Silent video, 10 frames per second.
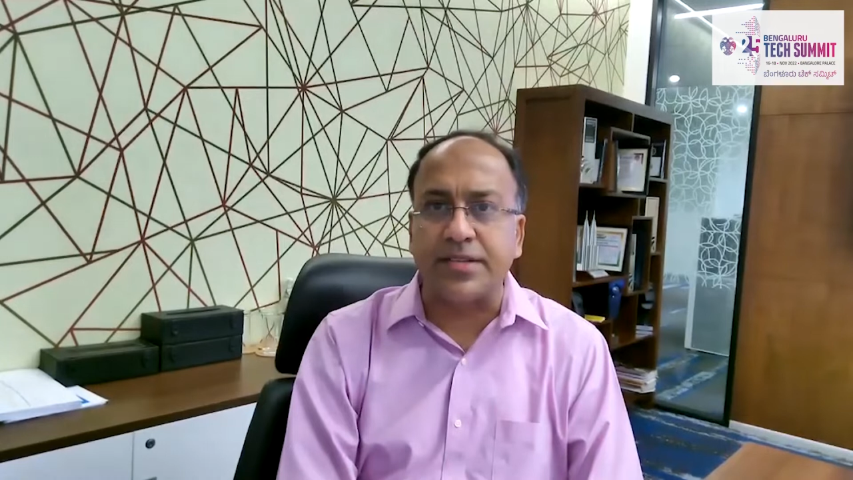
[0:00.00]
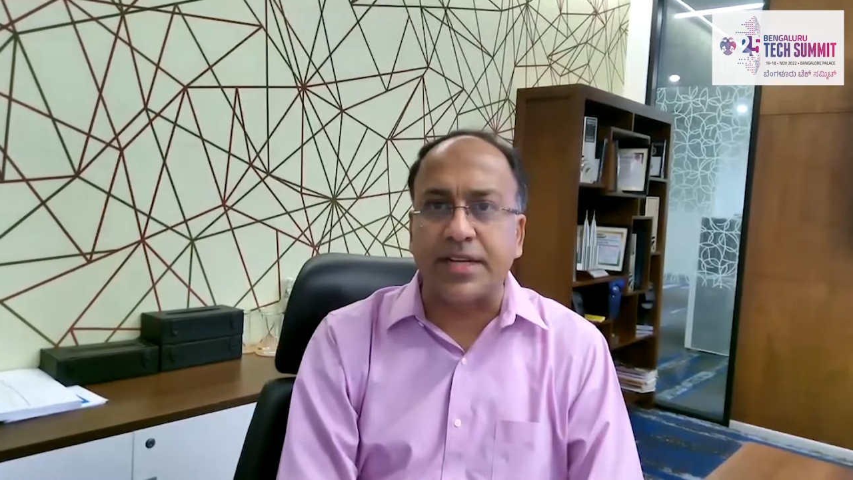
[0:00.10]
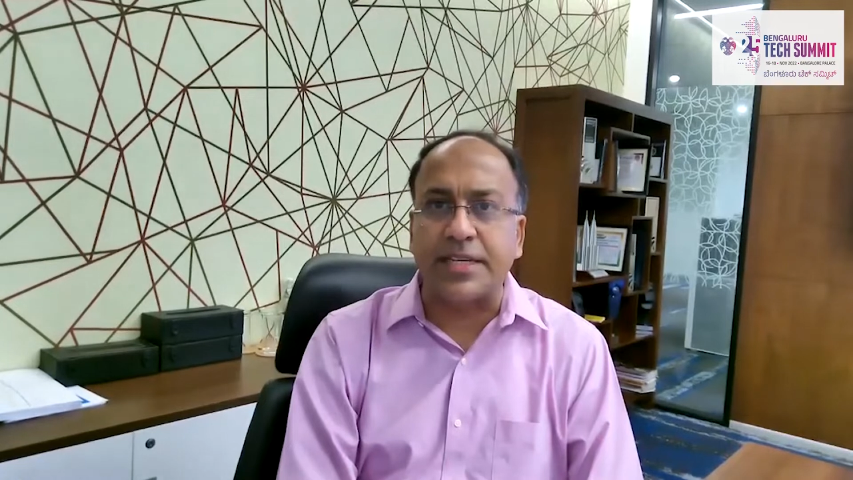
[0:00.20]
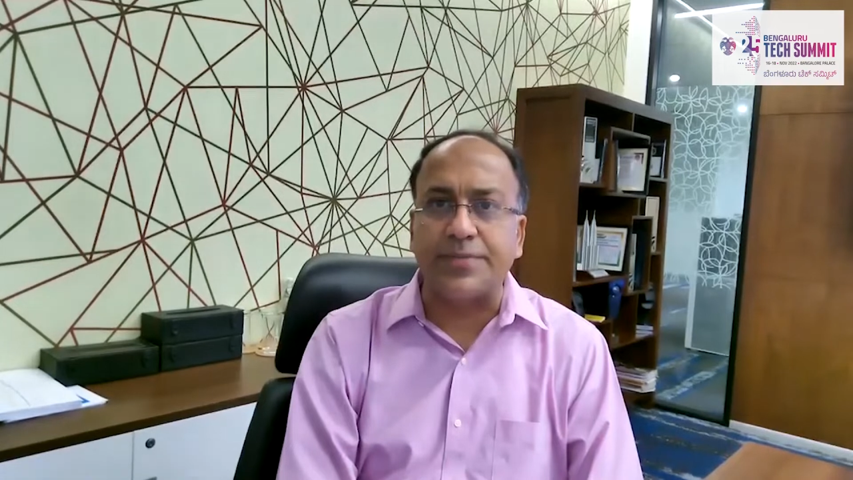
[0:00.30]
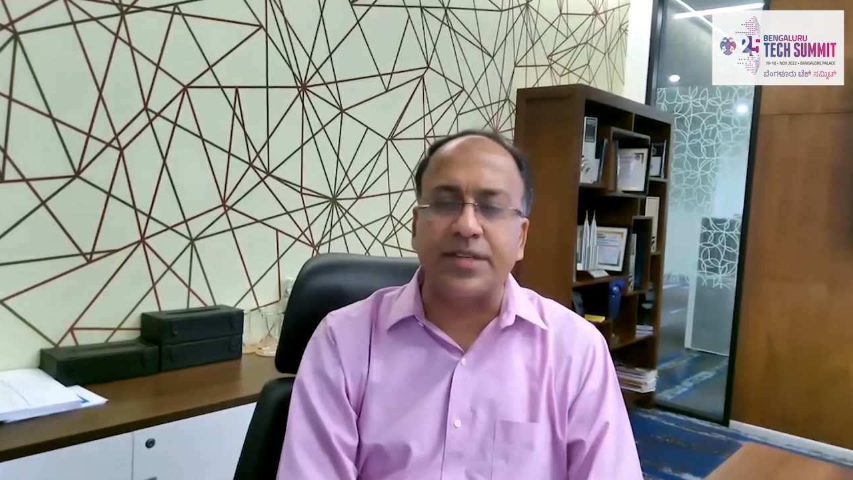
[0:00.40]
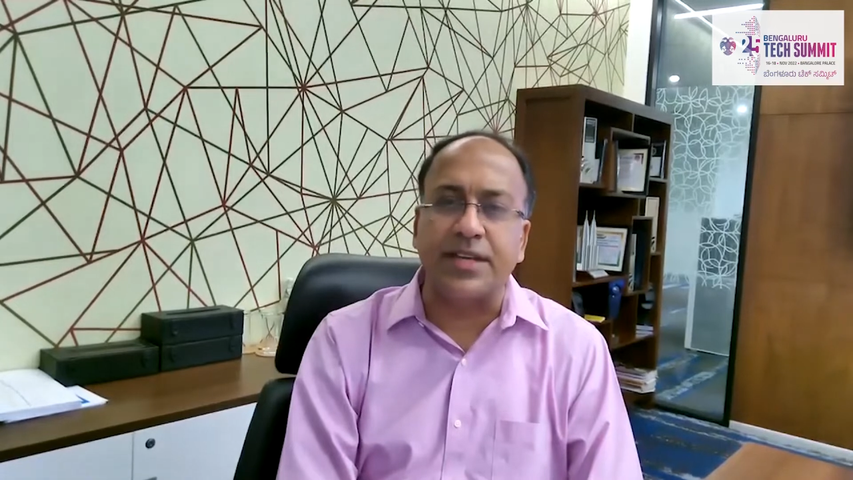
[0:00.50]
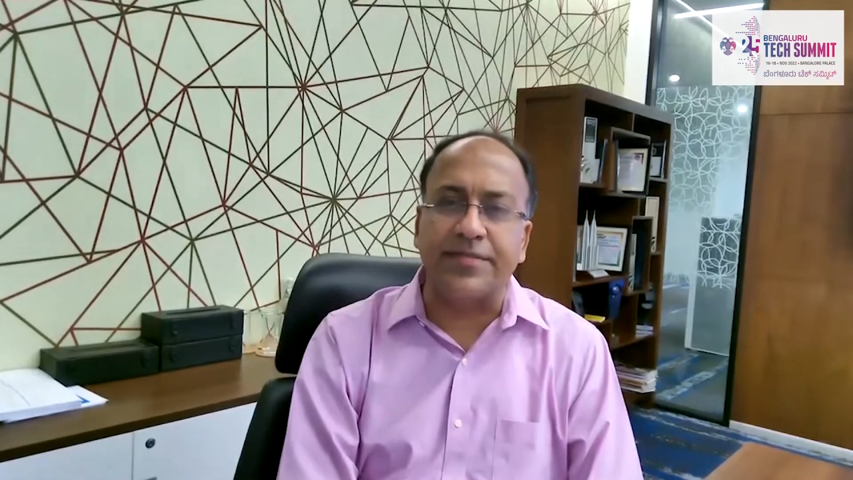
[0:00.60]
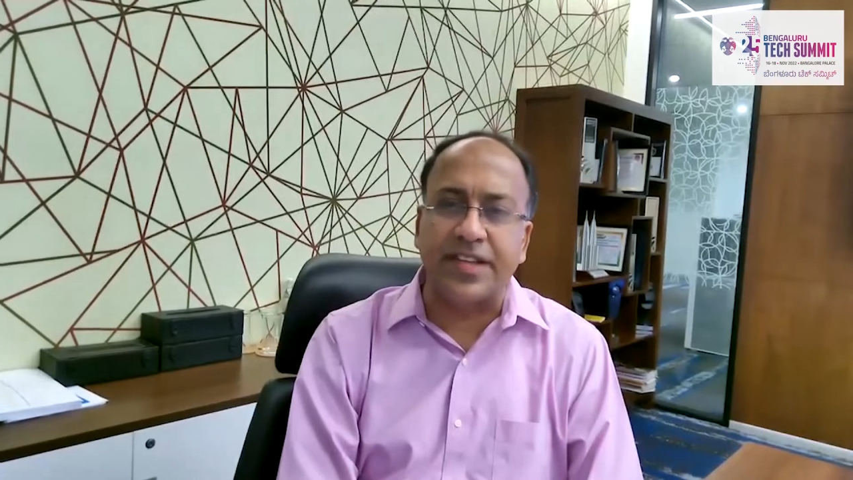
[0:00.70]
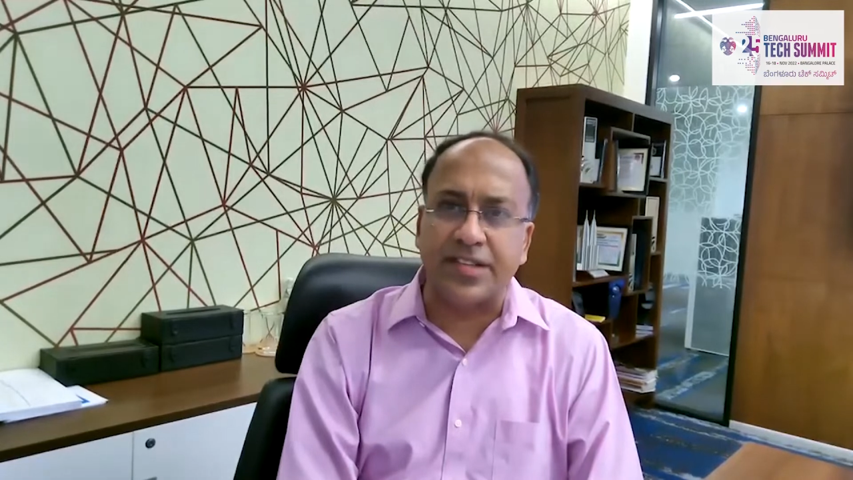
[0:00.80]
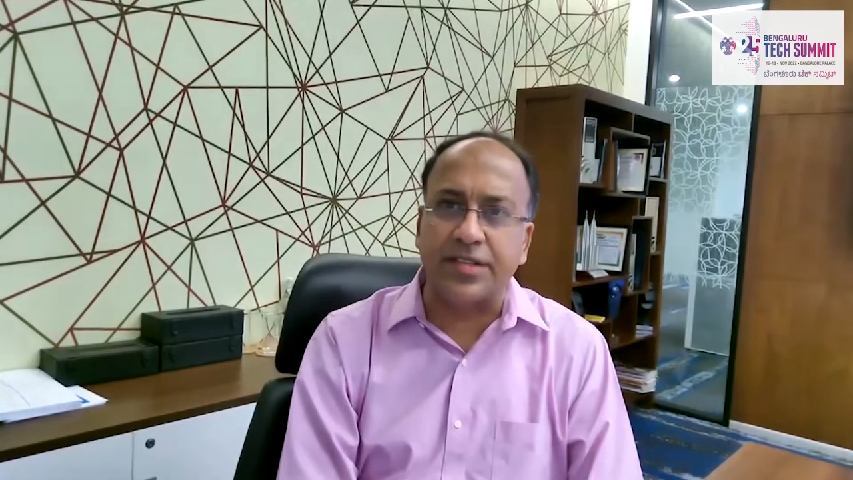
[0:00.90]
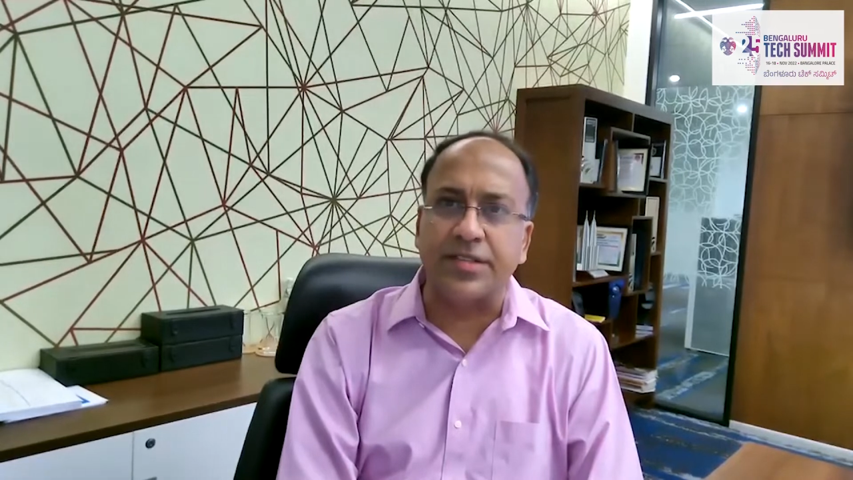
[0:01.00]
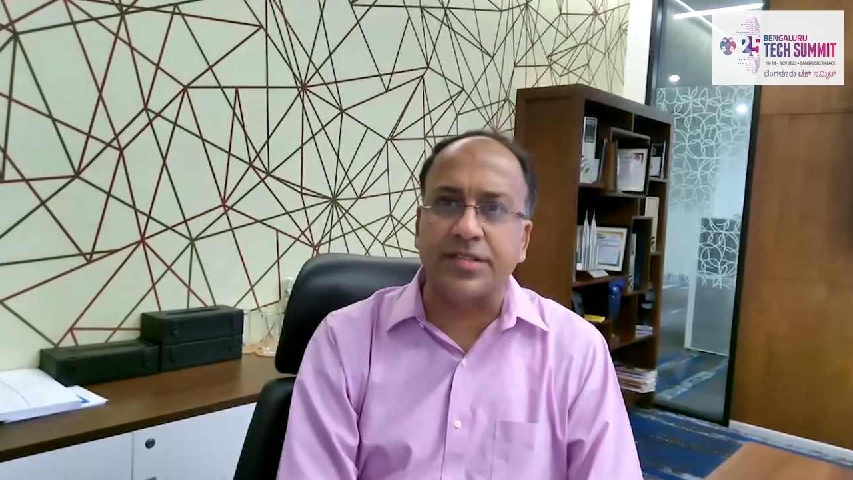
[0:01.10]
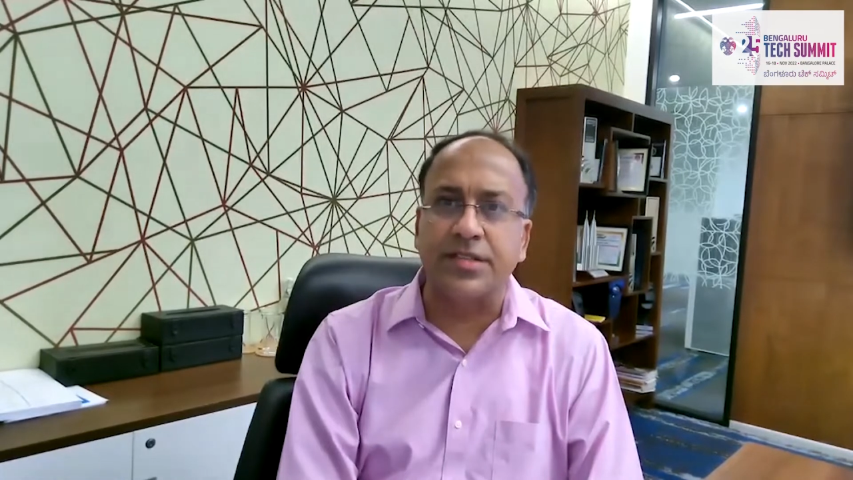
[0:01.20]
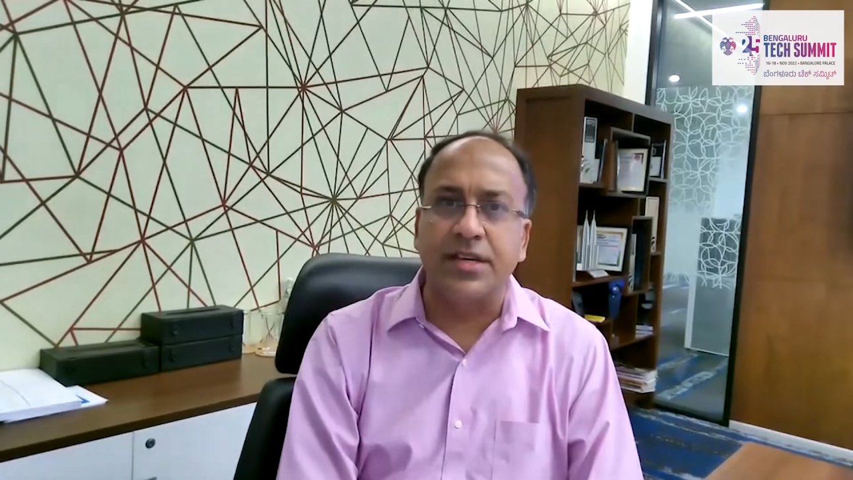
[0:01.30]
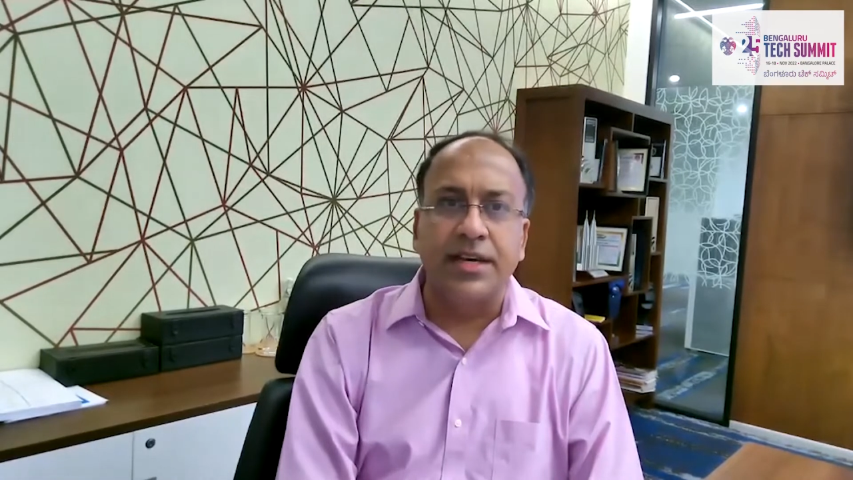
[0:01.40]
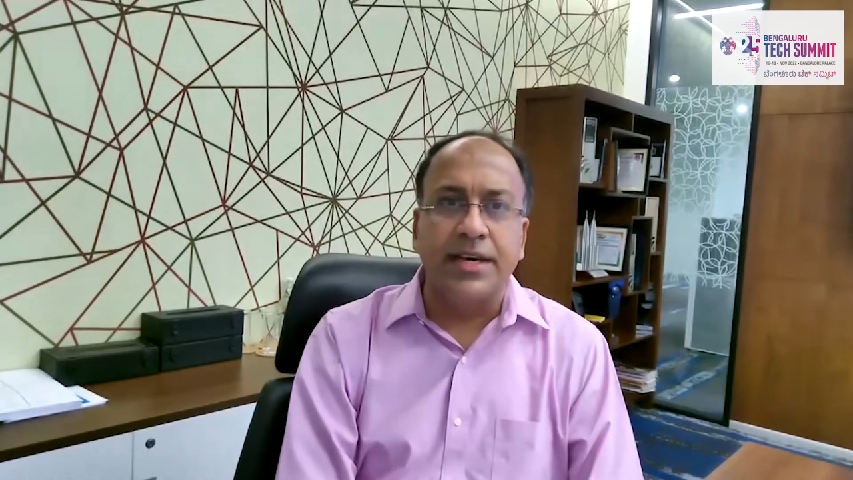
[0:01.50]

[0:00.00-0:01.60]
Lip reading: startups, and investors.